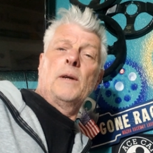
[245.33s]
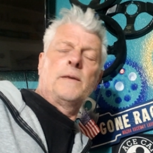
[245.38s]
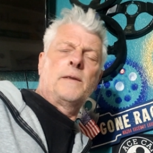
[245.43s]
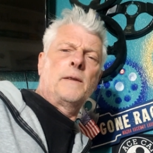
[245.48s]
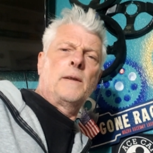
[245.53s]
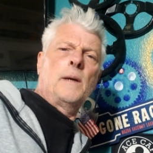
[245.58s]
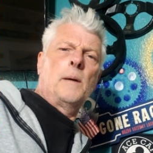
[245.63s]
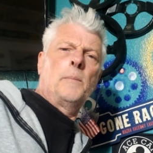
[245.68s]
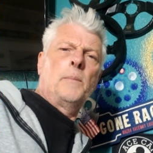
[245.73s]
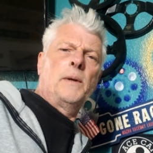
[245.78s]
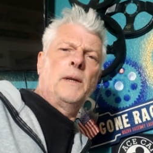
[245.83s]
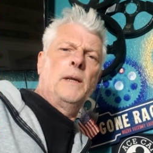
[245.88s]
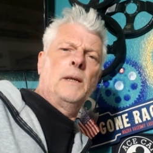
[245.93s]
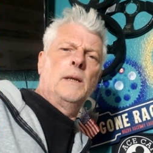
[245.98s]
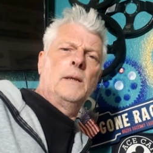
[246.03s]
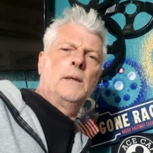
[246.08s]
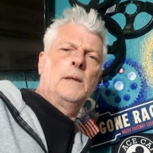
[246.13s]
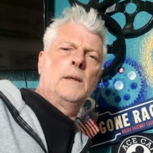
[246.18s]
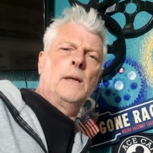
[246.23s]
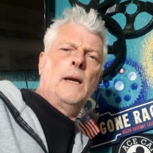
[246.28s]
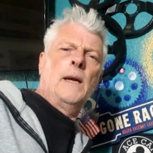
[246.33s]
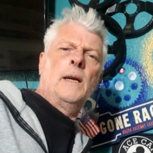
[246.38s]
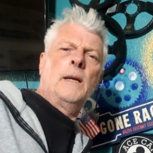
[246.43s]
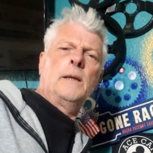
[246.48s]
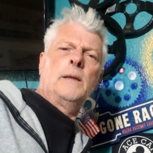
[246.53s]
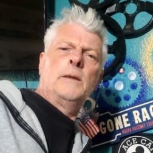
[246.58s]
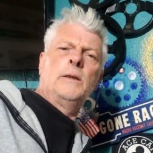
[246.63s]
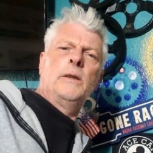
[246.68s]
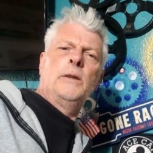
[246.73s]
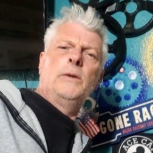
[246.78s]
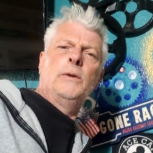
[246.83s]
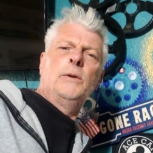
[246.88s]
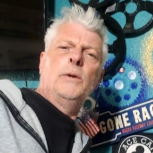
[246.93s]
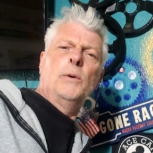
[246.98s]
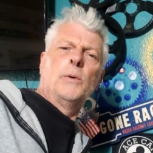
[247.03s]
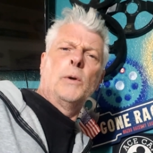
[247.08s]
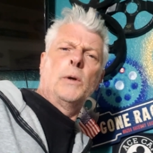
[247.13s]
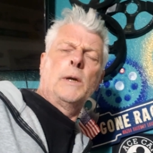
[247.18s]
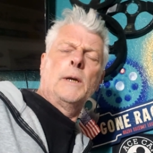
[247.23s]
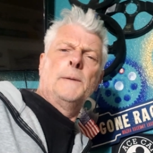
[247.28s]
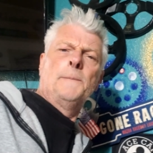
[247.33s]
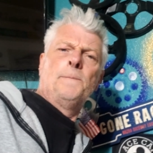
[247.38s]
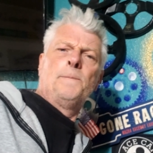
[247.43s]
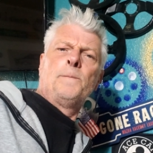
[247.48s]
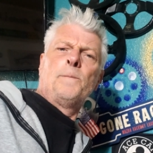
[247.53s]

Motor Company in out in New York